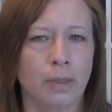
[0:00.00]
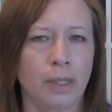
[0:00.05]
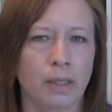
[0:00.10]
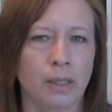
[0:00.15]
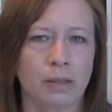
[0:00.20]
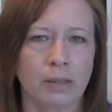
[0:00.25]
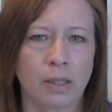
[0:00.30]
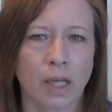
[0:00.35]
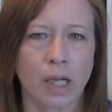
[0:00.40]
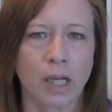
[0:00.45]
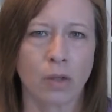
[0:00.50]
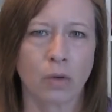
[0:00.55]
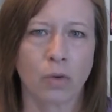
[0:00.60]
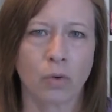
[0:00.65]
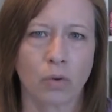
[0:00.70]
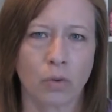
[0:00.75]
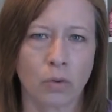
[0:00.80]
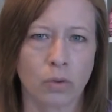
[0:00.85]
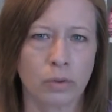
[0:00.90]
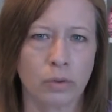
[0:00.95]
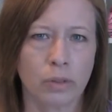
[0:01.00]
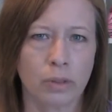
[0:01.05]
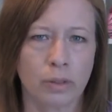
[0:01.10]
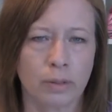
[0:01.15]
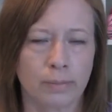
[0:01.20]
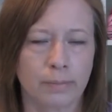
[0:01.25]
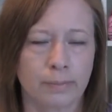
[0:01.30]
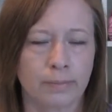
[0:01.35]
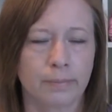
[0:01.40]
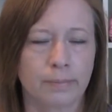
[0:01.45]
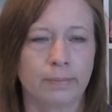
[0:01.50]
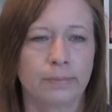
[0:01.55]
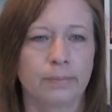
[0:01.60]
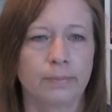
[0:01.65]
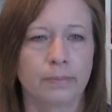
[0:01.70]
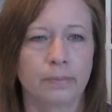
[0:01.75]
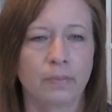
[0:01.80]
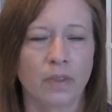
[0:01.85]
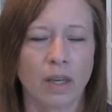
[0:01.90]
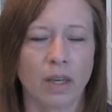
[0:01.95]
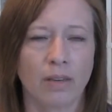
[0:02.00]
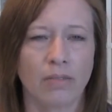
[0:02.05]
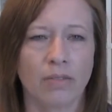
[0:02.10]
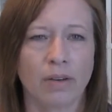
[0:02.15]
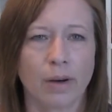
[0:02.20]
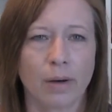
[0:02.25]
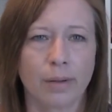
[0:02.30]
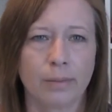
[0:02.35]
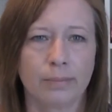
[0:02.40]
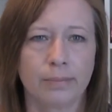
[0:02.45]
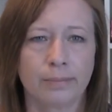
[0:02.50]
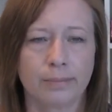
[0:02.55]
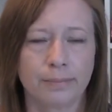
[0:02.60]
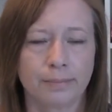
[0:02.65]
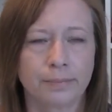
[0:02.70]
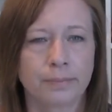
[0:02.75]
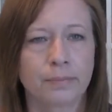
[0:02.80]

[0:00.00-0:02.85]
minutes on hold. Gave up.